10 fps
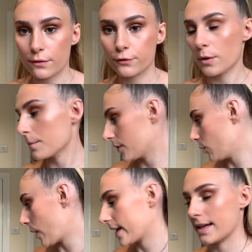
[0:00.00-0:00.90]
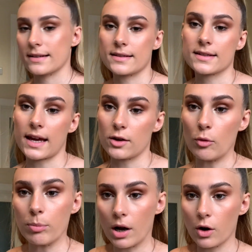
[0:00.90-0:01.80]
from the weighing scale
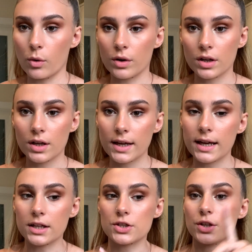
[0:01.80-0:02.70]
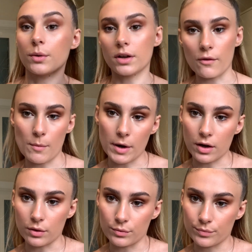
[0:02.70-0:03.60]
bowl into another bowl